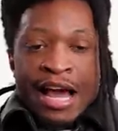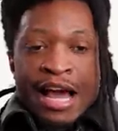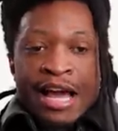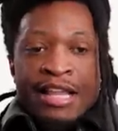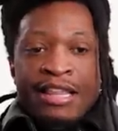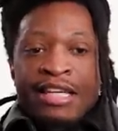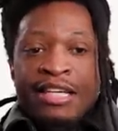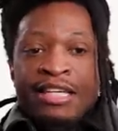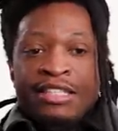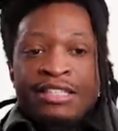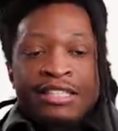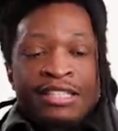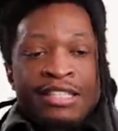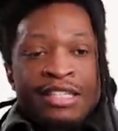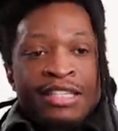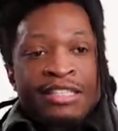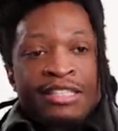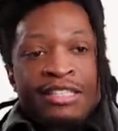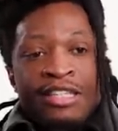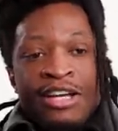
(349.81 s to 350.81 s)

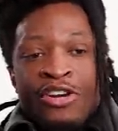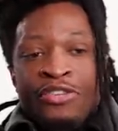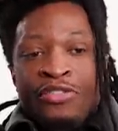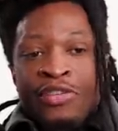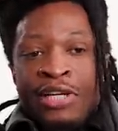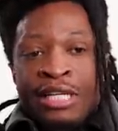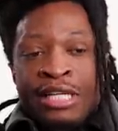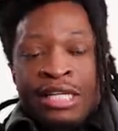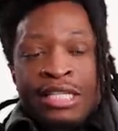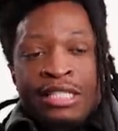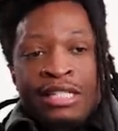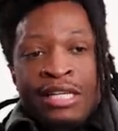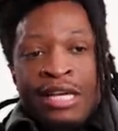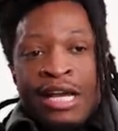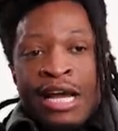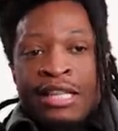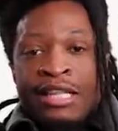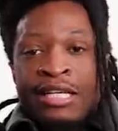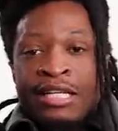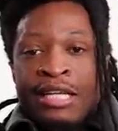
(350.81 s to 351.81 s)
it's
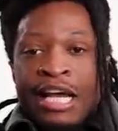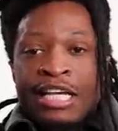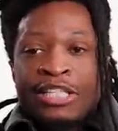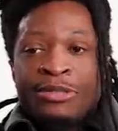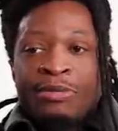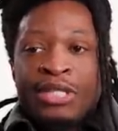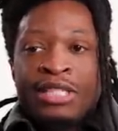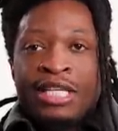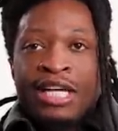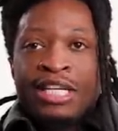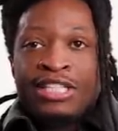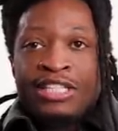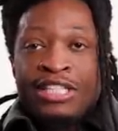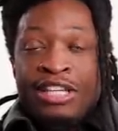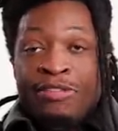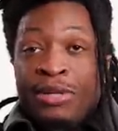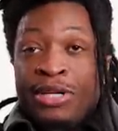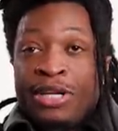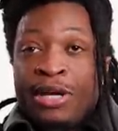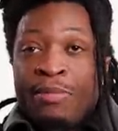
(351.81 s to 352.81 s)
unrealistic. I think the expectations
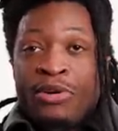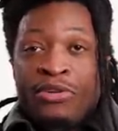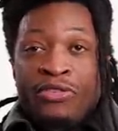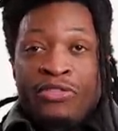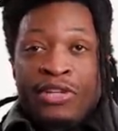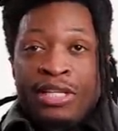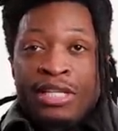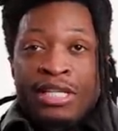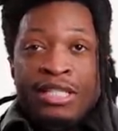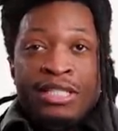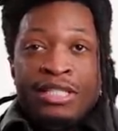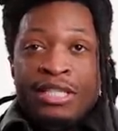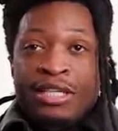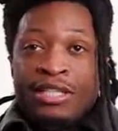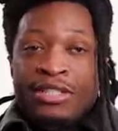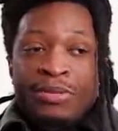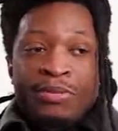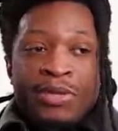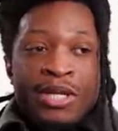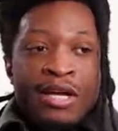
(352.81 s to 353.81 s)
have become
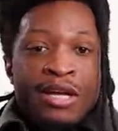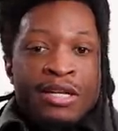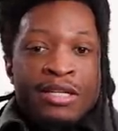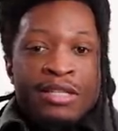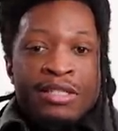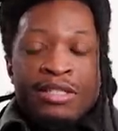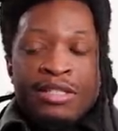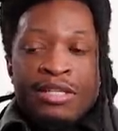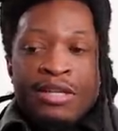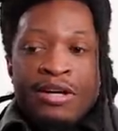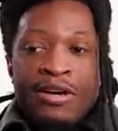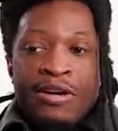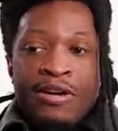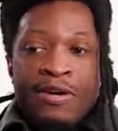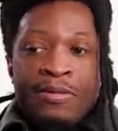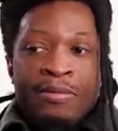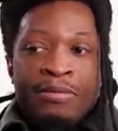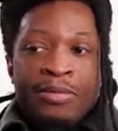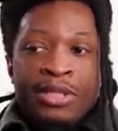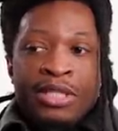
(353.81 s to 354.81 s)
unrealistic, to be honest,
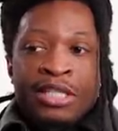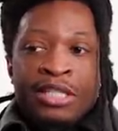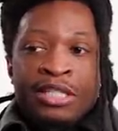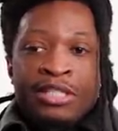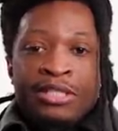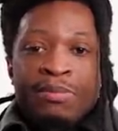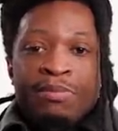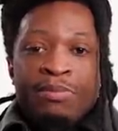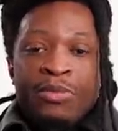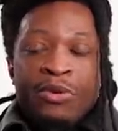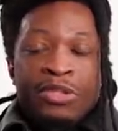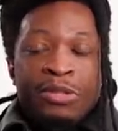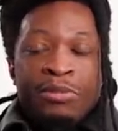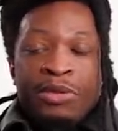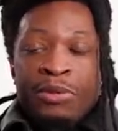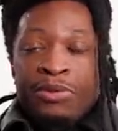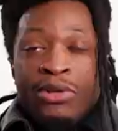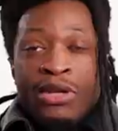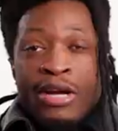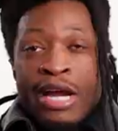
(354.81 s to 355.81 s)
because most
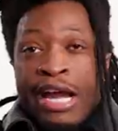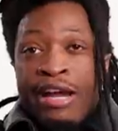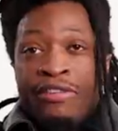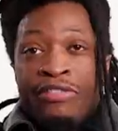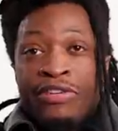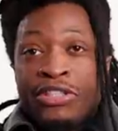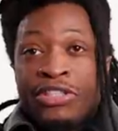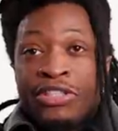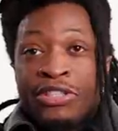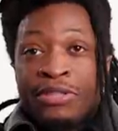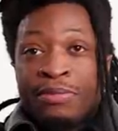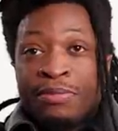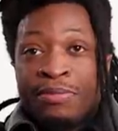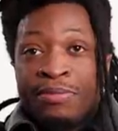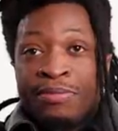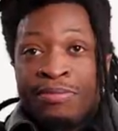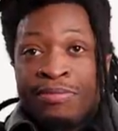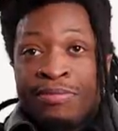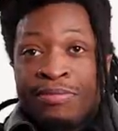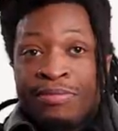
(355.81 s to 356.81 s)
people are average.
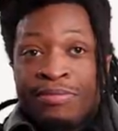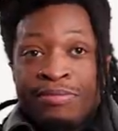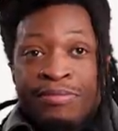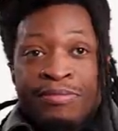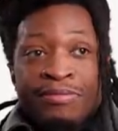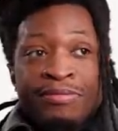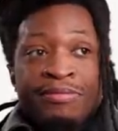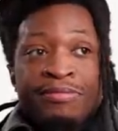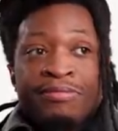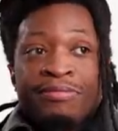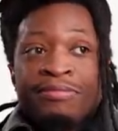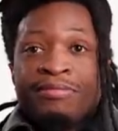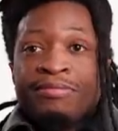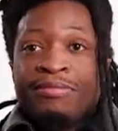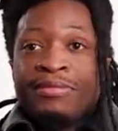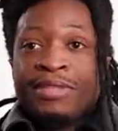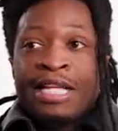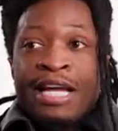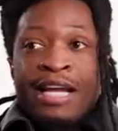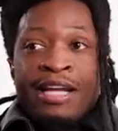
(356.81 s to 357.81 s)
Yeah.
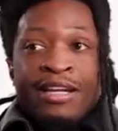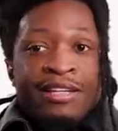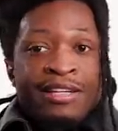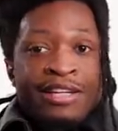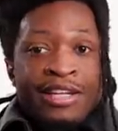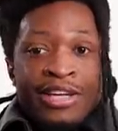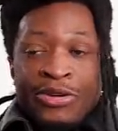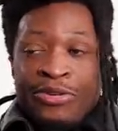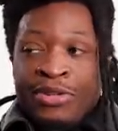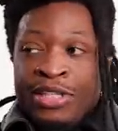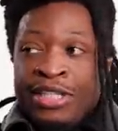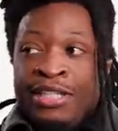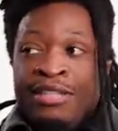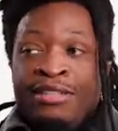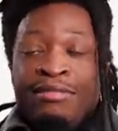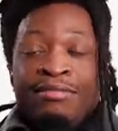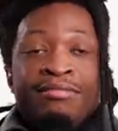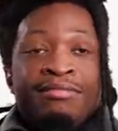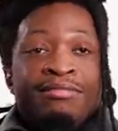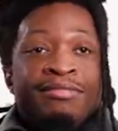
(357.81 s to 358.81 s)
Like,
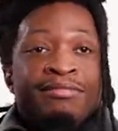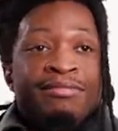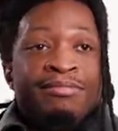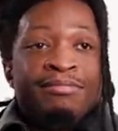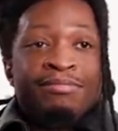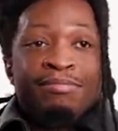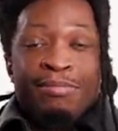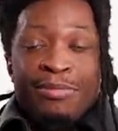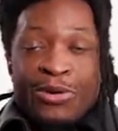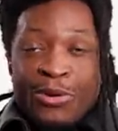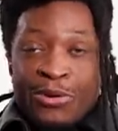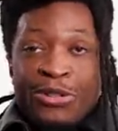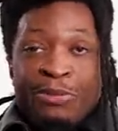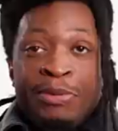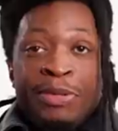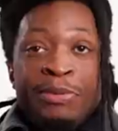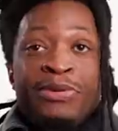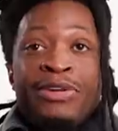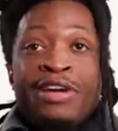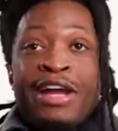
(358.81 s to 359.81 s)
literally, most
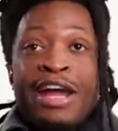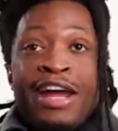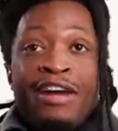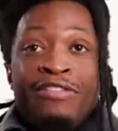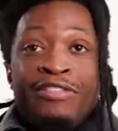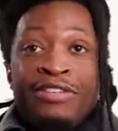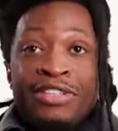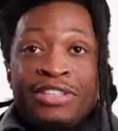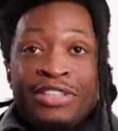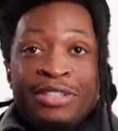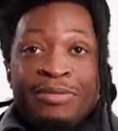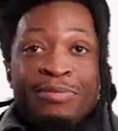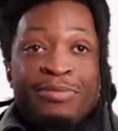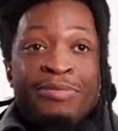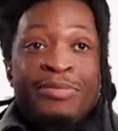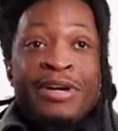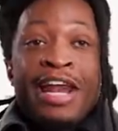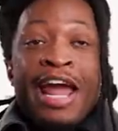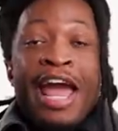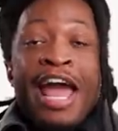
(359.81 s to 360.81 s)
people are average. Yeah.
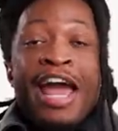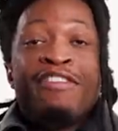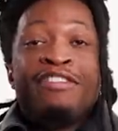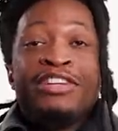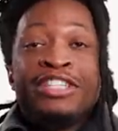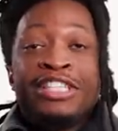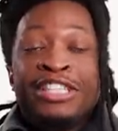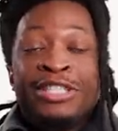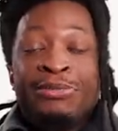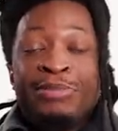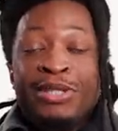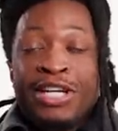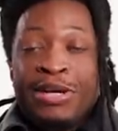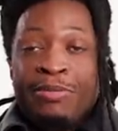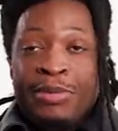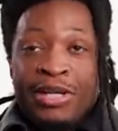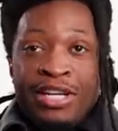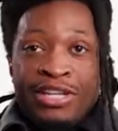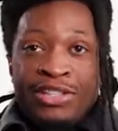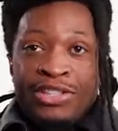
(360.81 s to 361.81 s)
But average has
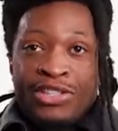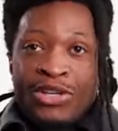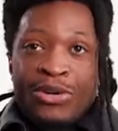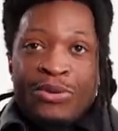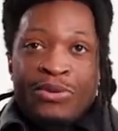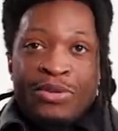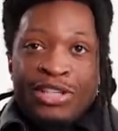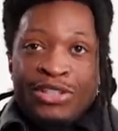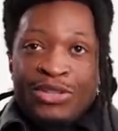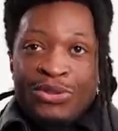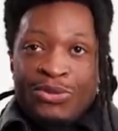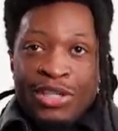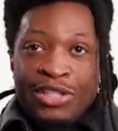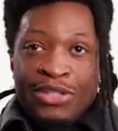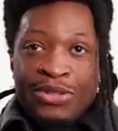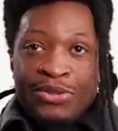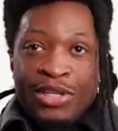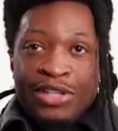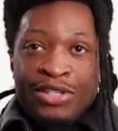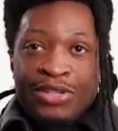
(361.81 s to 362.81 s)
become an insult in
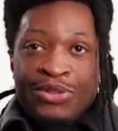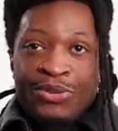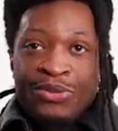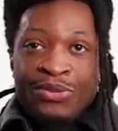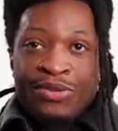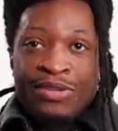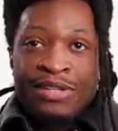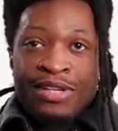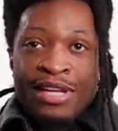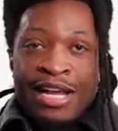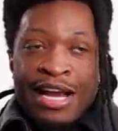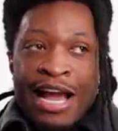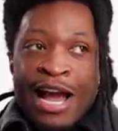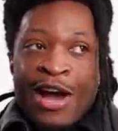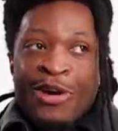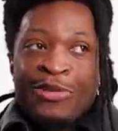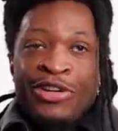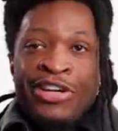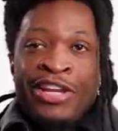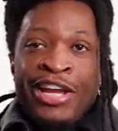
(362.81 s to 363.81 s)
2022. Yeah. Like,
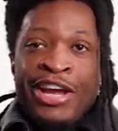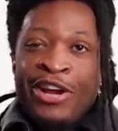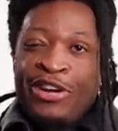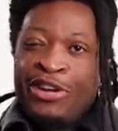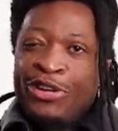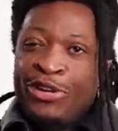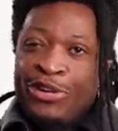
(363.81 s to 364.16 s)
how dare